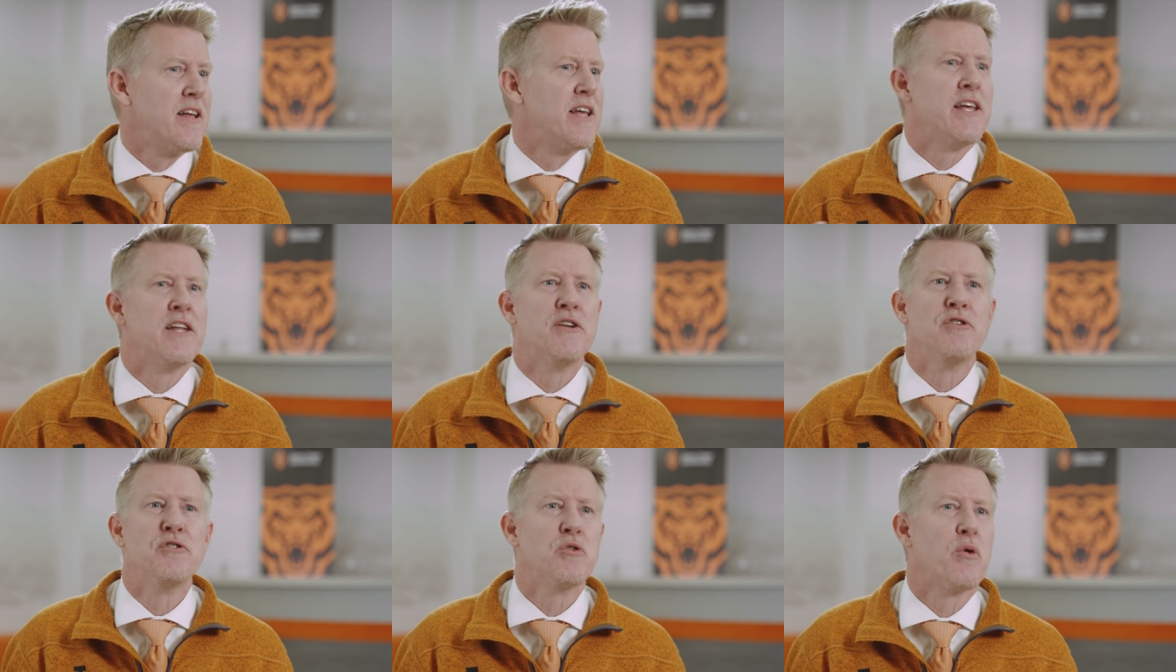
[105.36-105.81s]

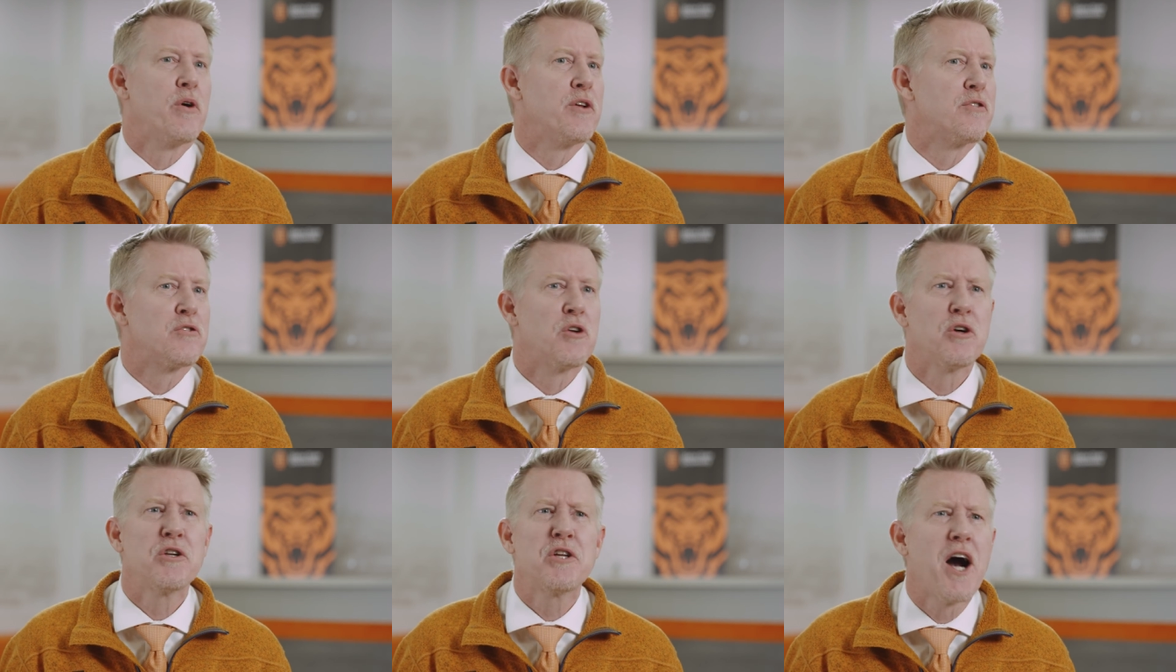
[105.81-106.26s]
It
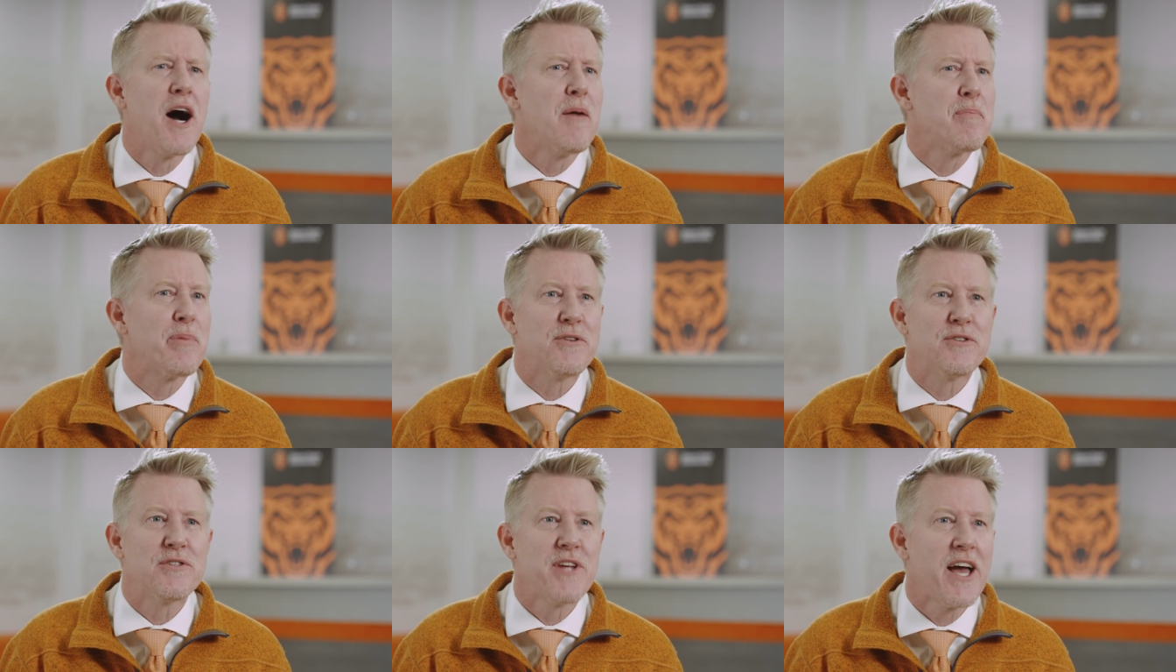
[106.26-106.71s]
enjoys good
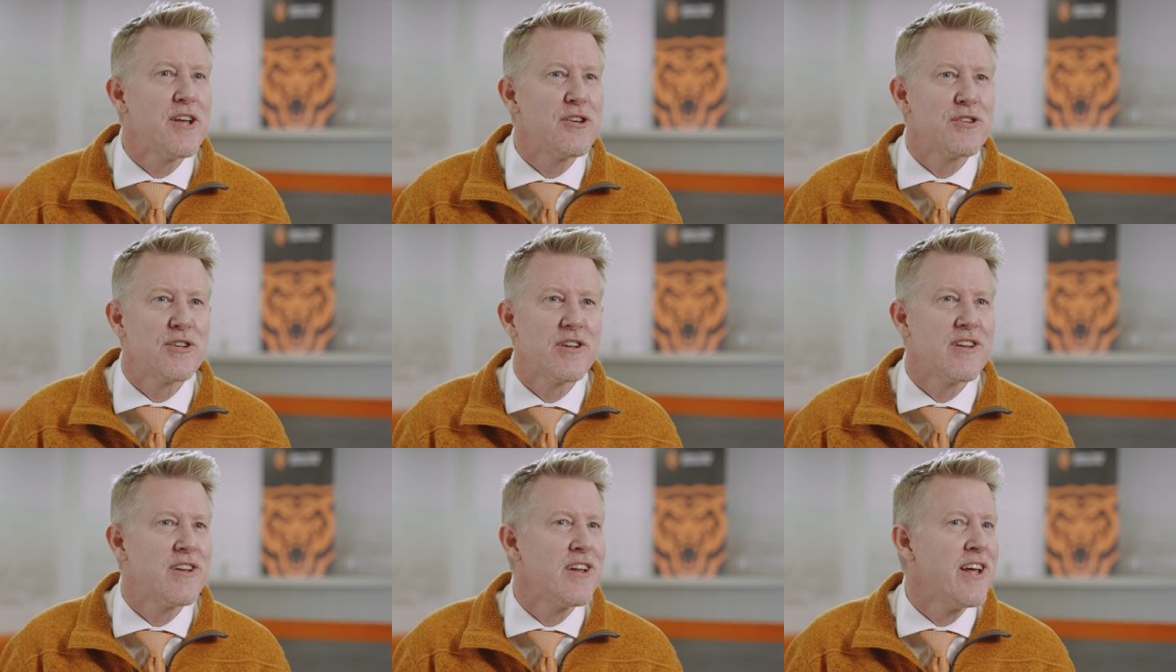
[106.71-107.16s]

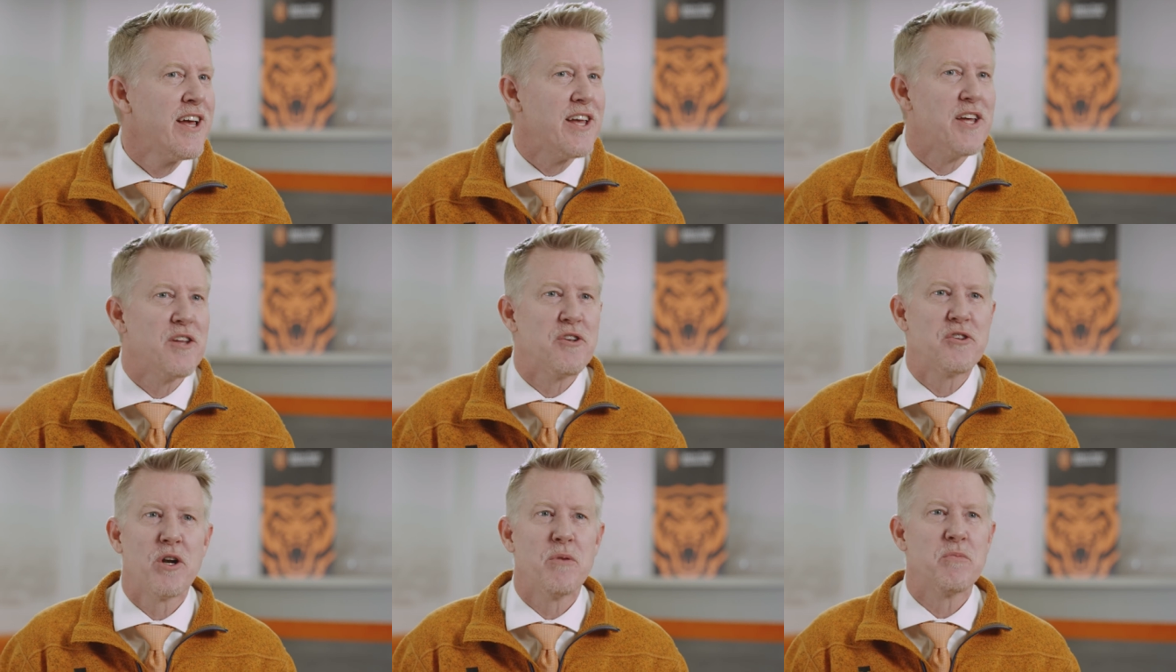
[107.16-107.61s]
compensation
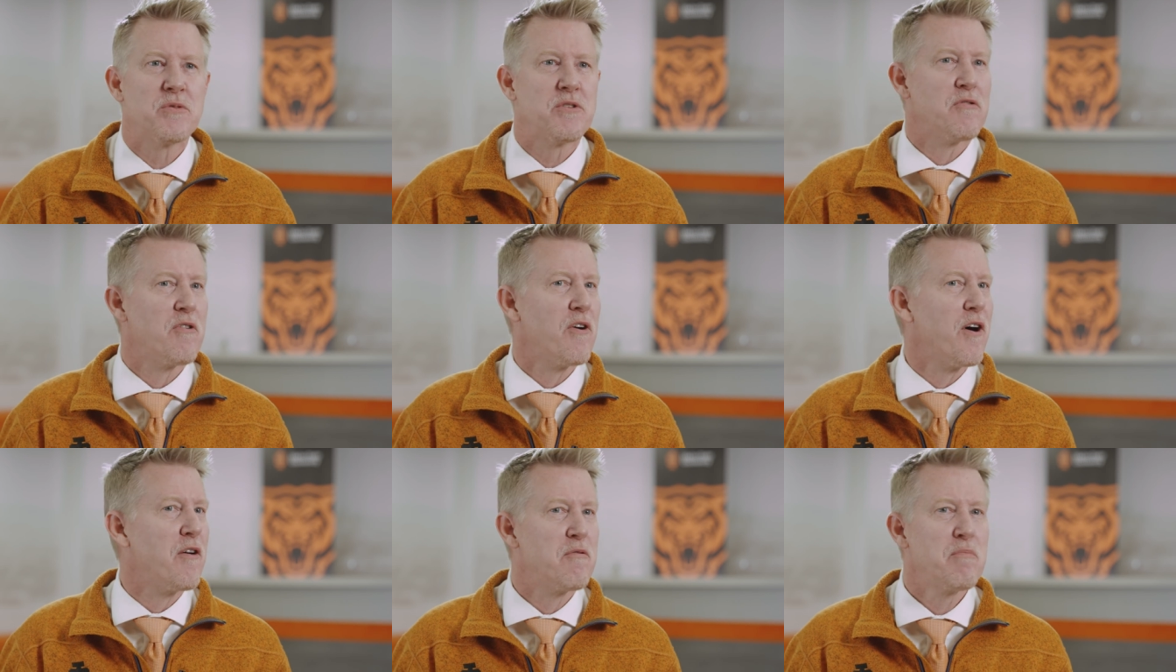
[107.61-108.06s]
in terms
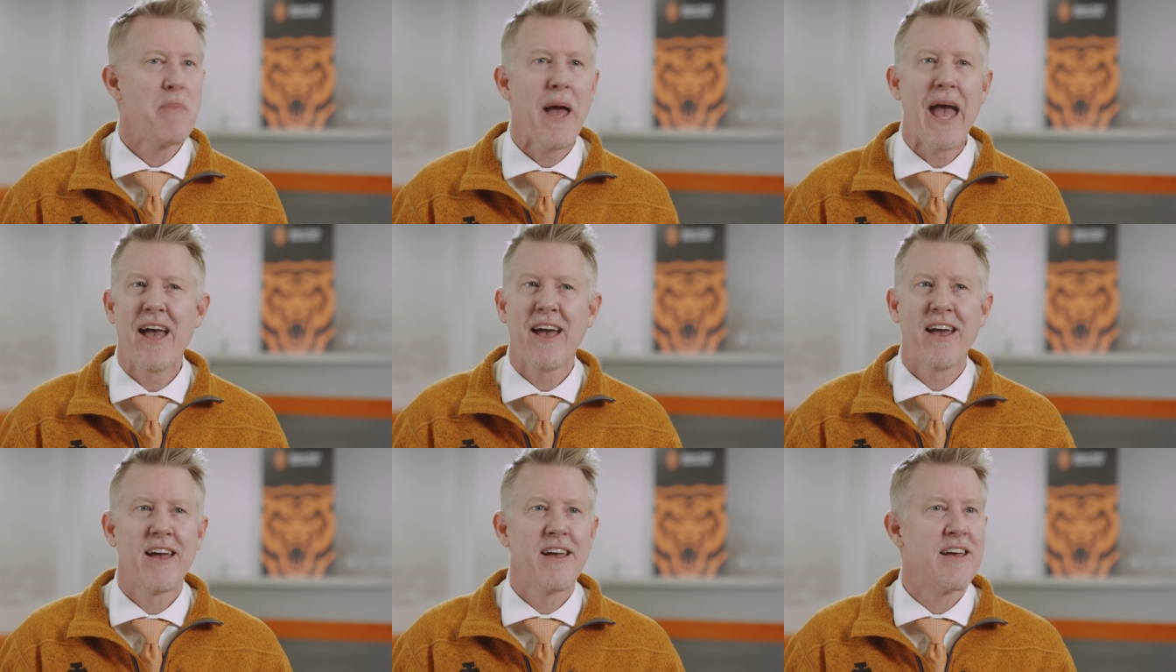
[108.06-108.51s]
of, of
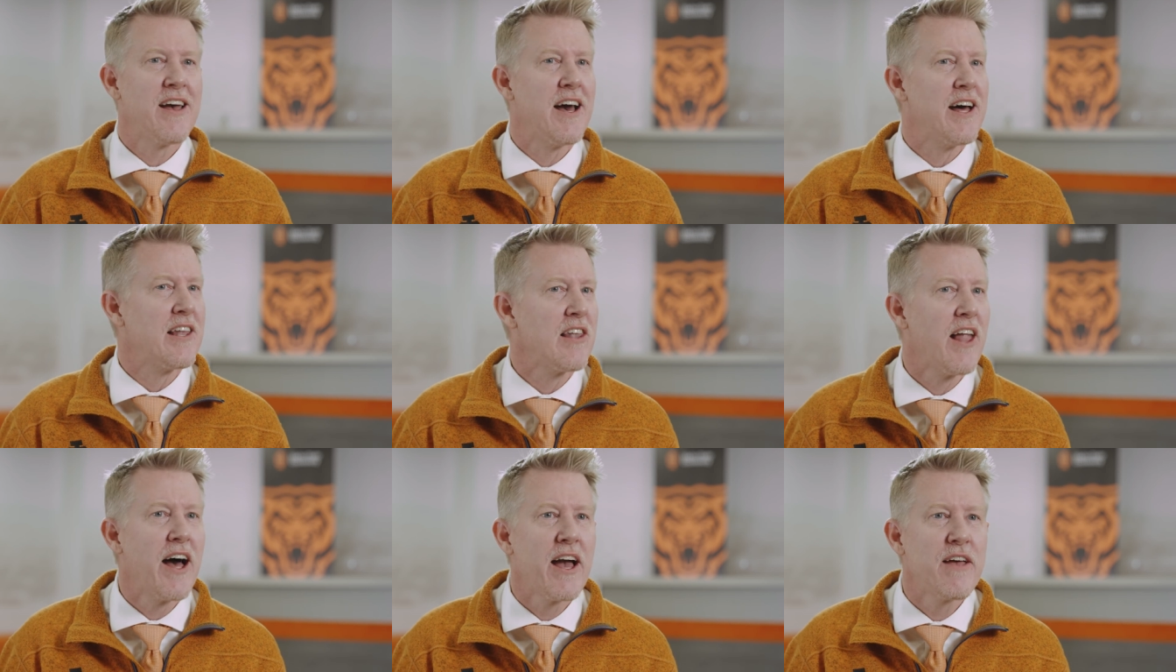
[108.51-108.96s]
pay
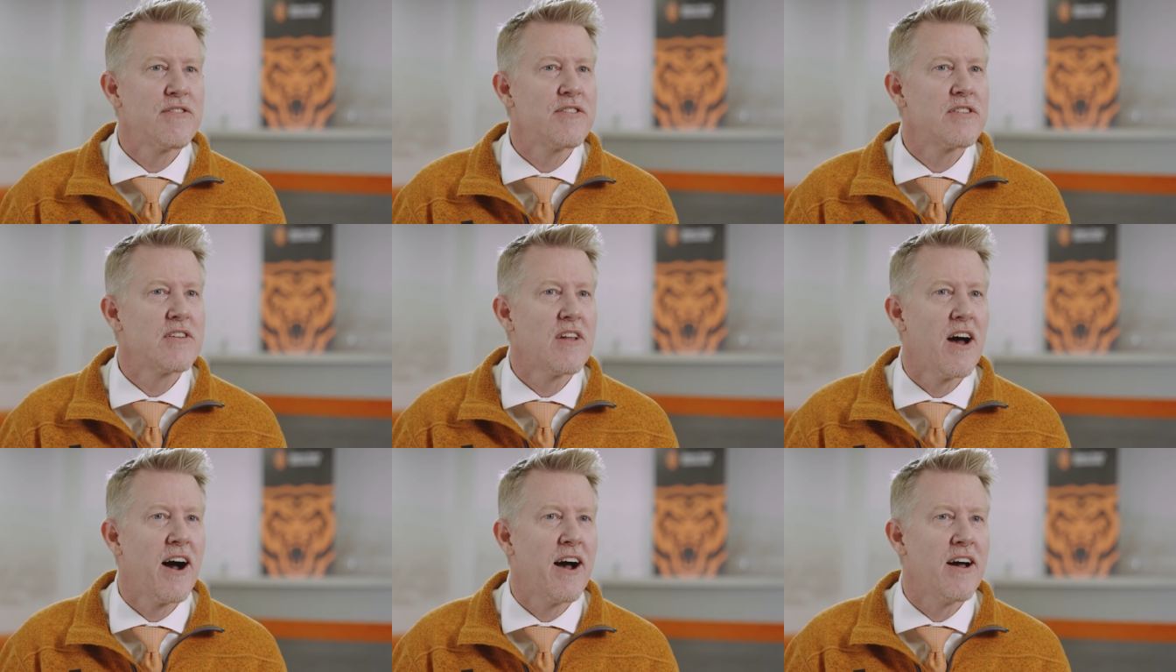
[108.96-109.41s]
and
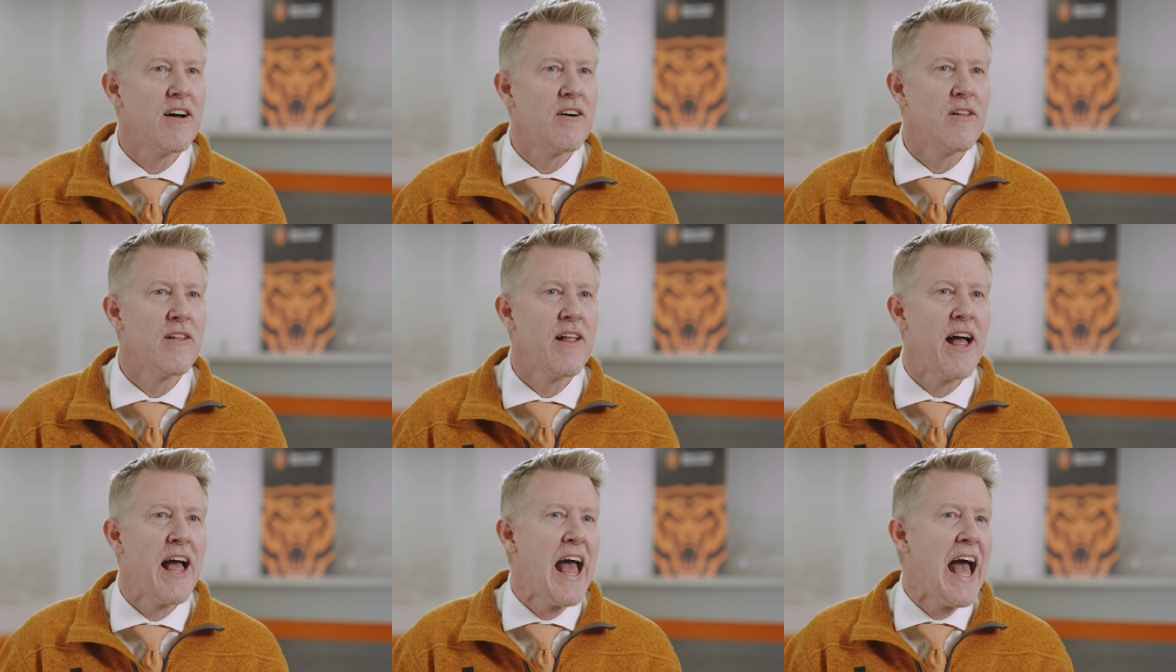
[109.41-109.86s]
lifestyle,